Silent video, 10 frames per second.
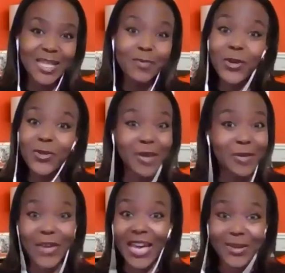So both
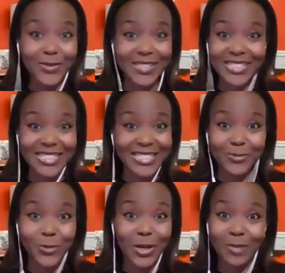my parents
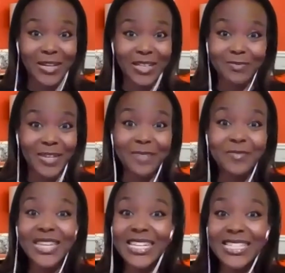were my, my
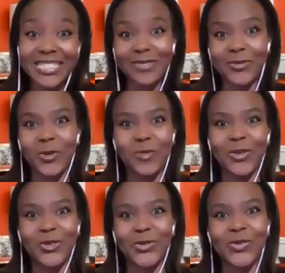immediate role
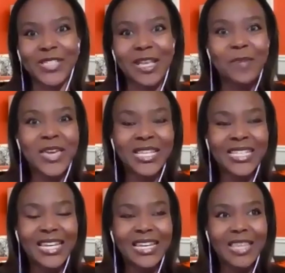models. I
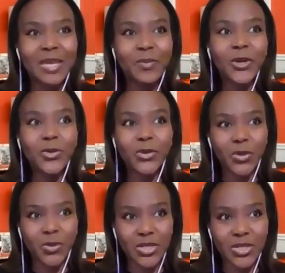mean, they're
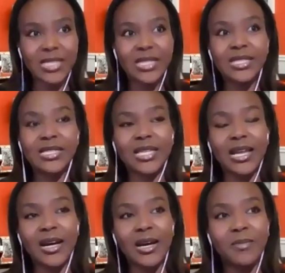both doctors,
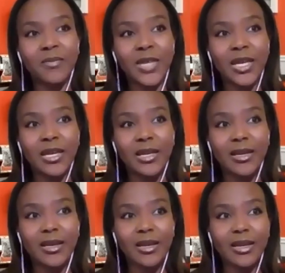um,
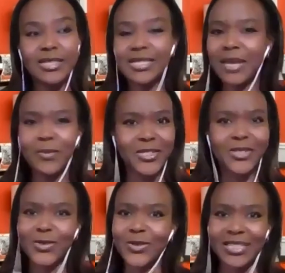
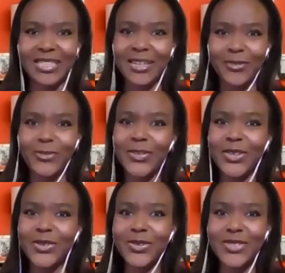exceptional in their
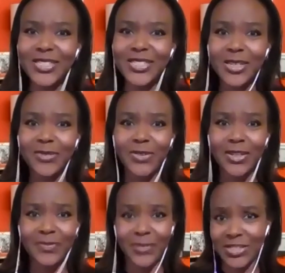fields, you know,
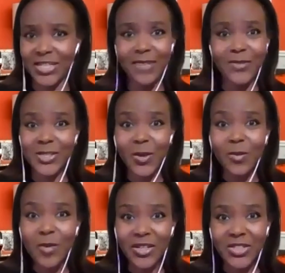achieved so
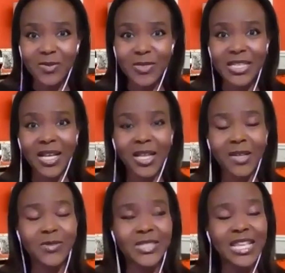much
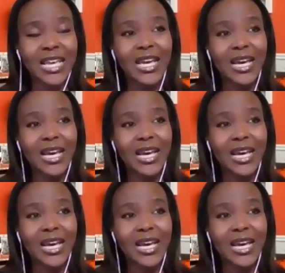themselves